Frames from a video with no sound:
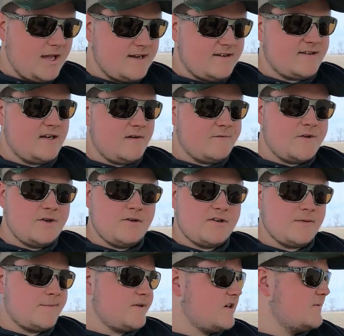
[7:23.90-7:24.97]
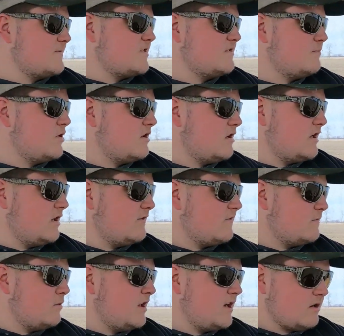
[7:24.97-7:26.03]
SF2 subscription put on here
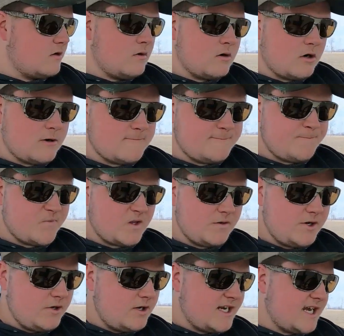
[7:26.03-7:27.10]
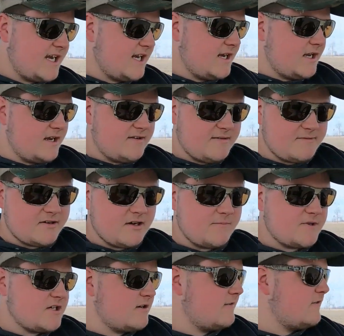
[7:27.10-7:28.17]
for plant corn. We do a 90-day
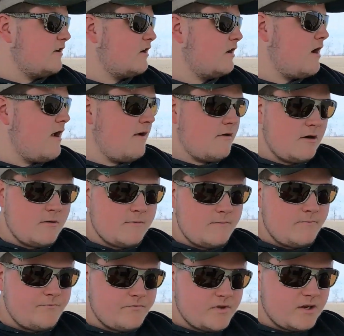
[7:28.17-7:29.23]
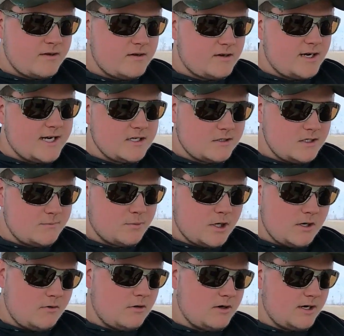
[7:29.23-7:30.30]
subscription every year. So actually it
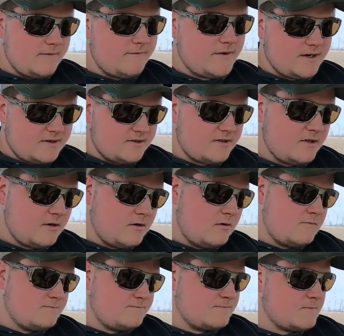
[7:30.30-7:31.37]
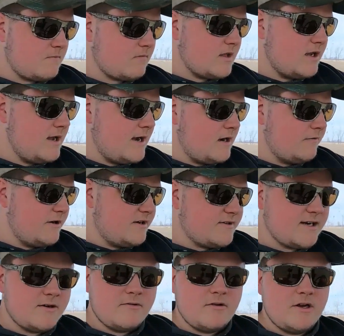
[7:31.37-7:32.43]
probably won't get fixed till we
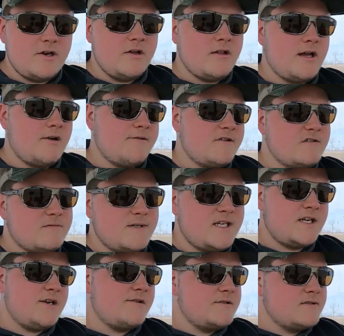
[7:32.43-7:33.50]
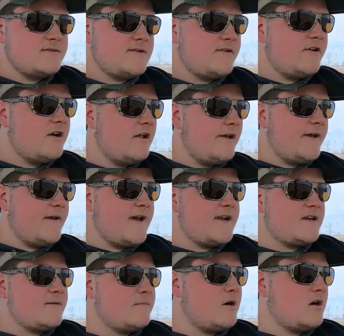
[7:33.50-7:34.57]
decide we want to do that, which will be really
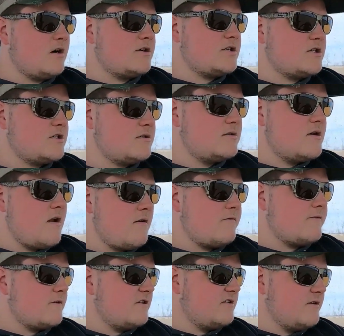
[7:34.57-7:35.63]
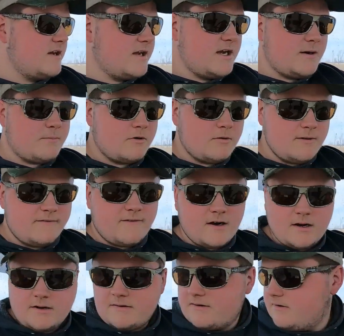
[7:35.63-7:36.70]
end of March, first week of April will be
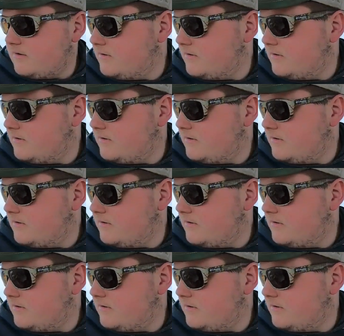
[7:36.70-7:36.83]
fine.